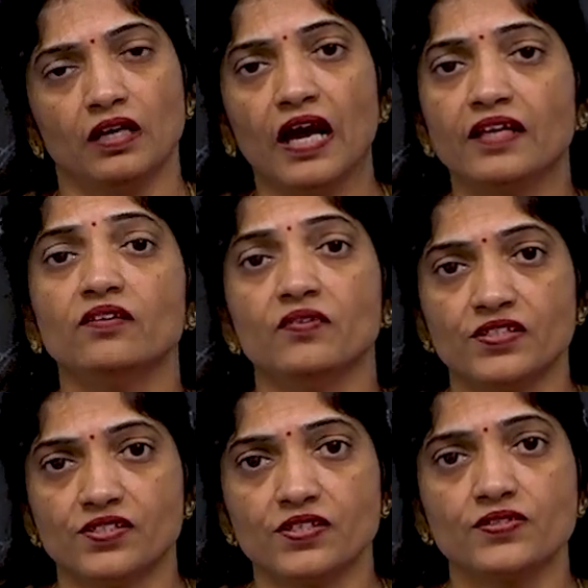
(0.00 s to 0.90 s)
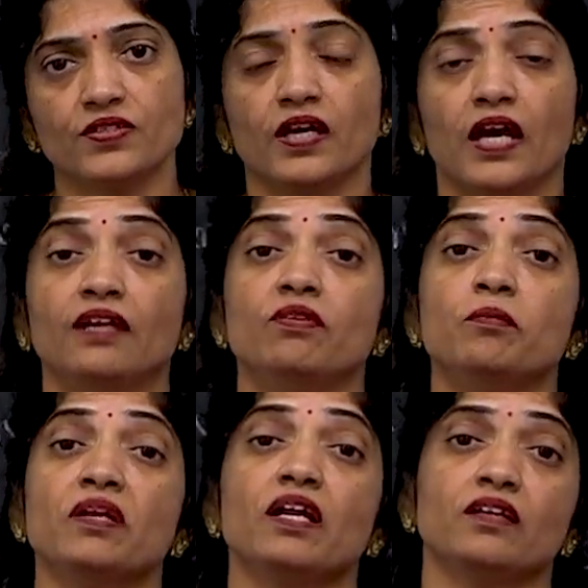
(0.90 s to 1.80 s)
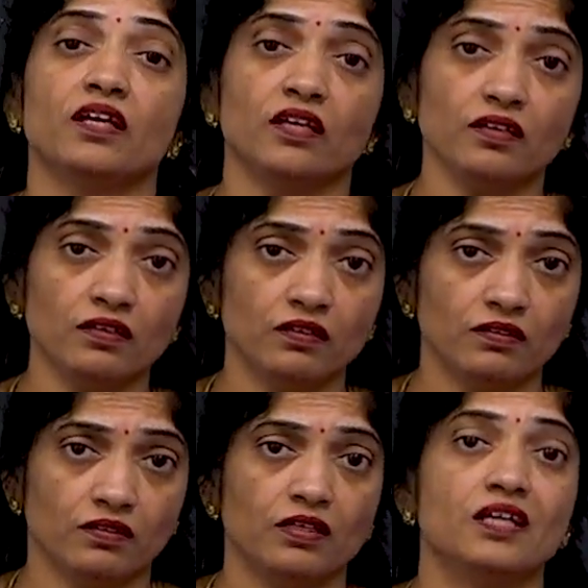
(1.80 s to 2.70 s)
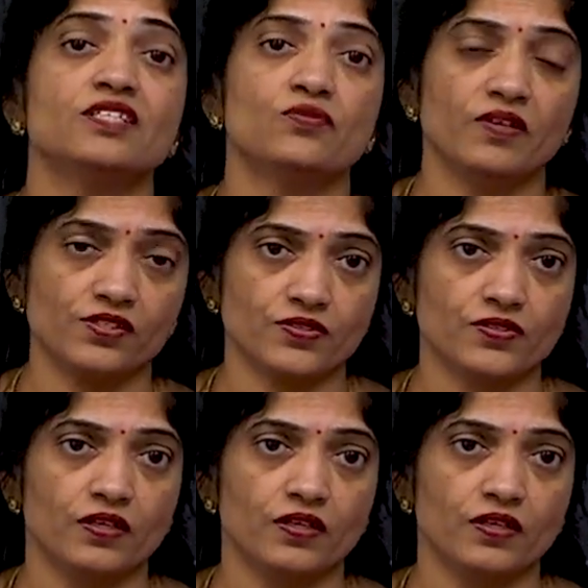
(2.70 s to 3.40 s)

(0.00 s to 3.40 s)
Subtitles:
higher wages and women are taking less wages.